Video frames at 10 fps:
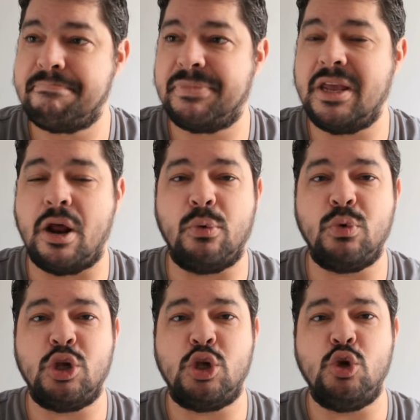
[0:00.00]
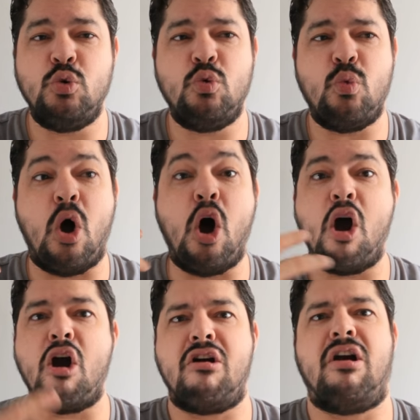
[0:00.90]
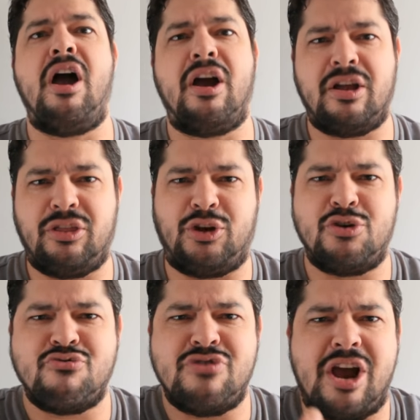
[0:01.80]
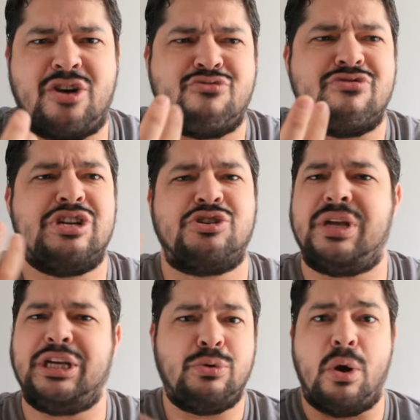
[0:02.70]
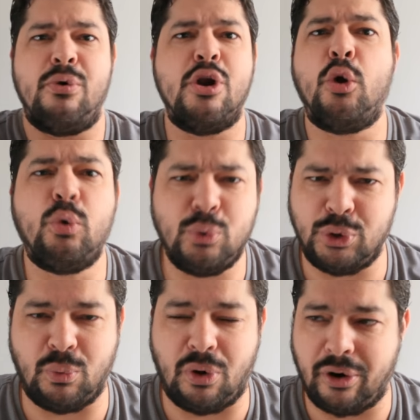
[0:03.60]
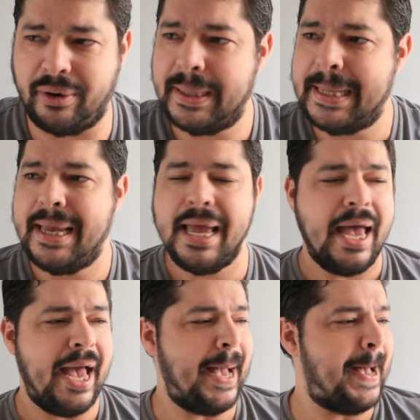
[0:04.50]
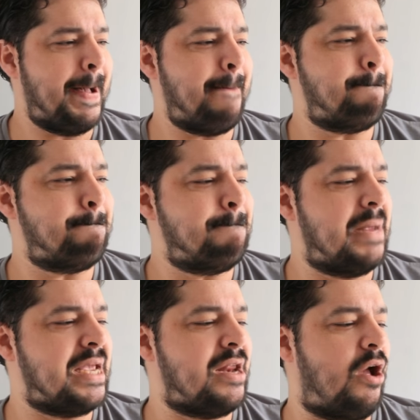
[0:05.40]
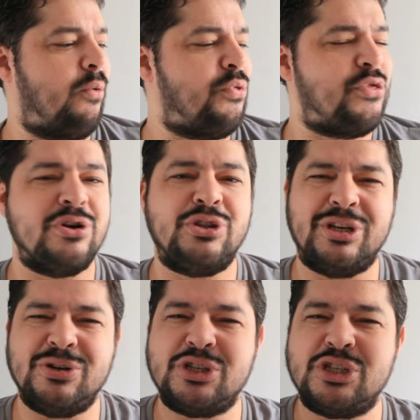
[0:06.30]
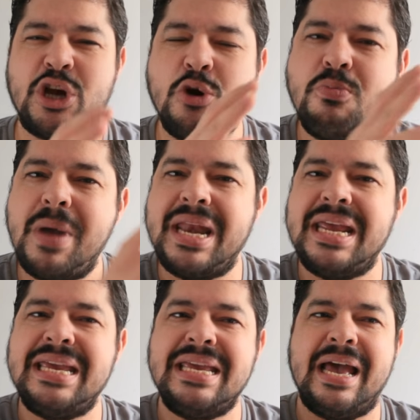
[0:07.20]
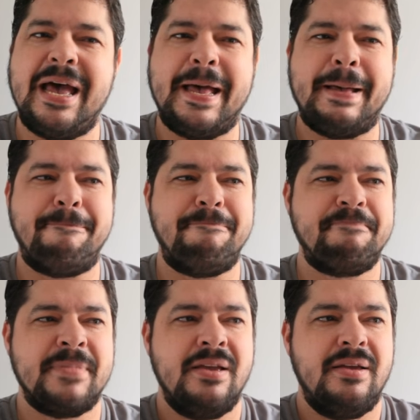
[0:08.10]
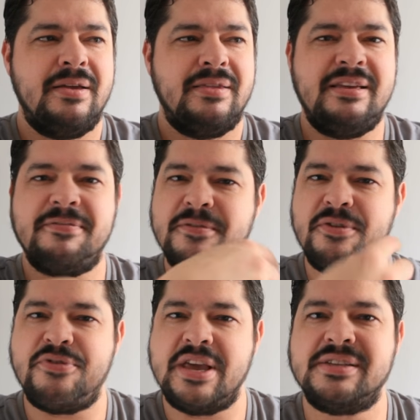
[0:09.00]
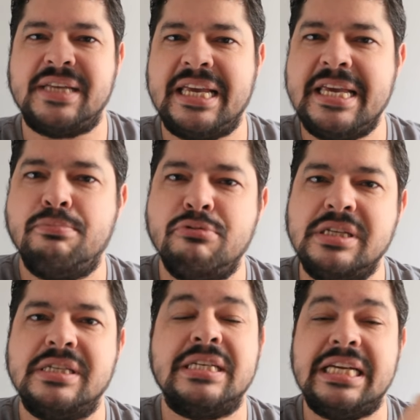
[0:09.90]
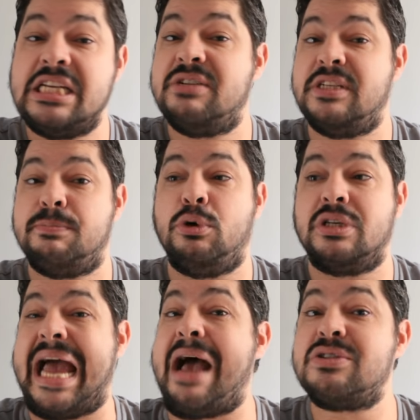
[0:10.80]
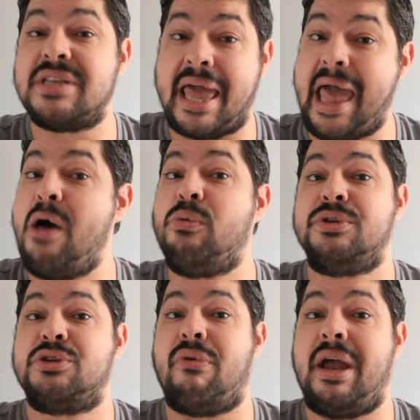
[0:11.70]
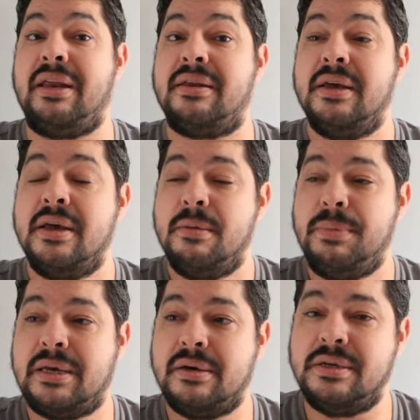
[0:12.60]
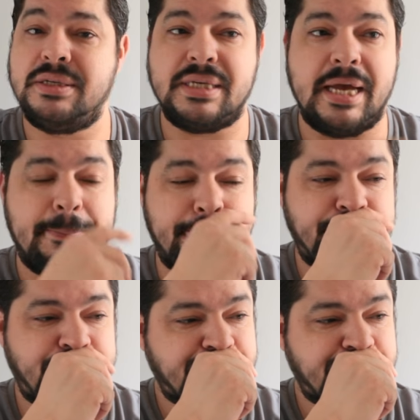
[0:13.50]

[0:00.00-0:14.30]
You know, you are a creature that you don't know who you are. You know, there's so many different things that he brings into each of his books. House of Hell was great because, you